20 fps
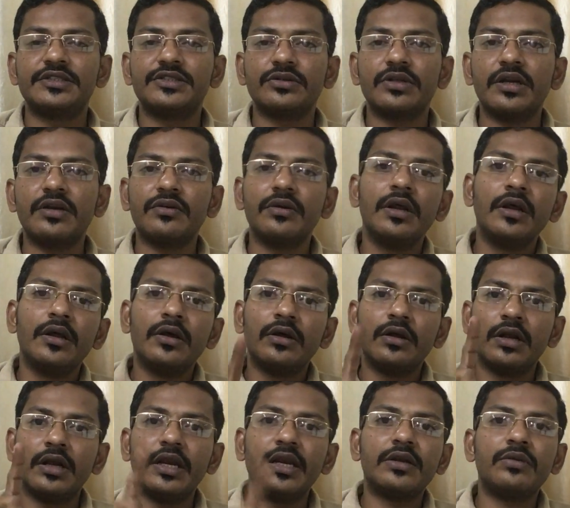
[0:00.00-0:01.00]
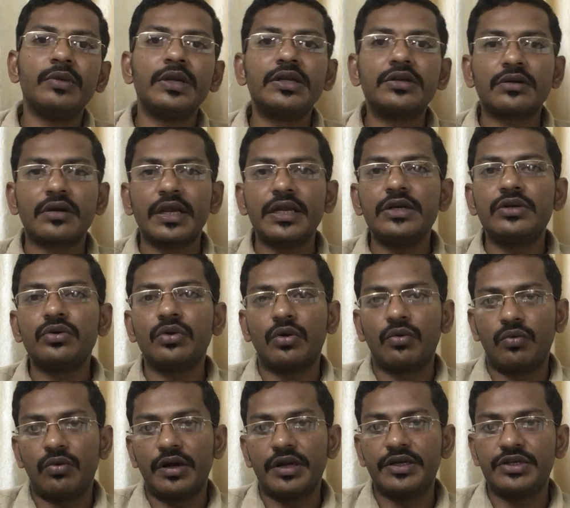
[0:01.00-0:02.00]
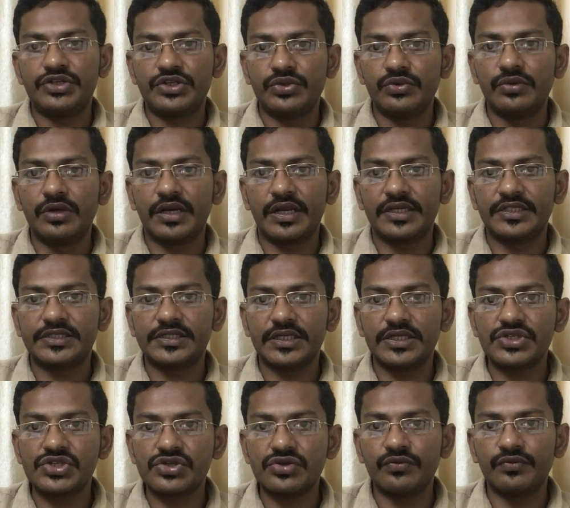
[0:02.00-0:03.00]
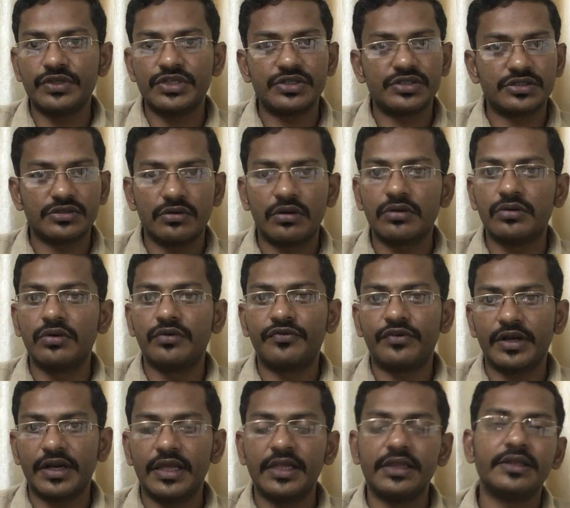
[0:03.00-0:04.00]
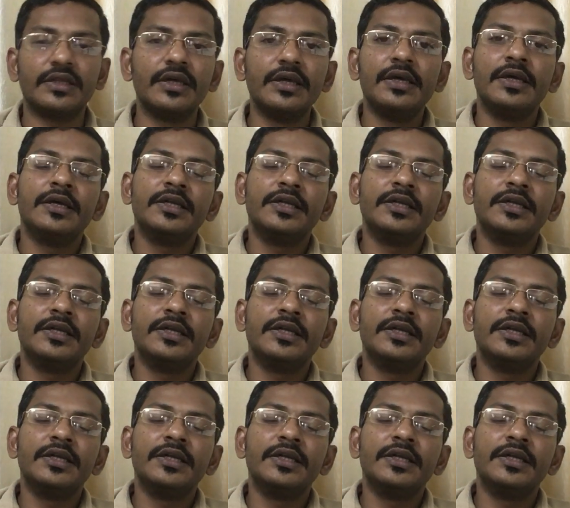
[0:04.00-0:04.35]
So that let me try to avoid sugar as such, which is not good for health.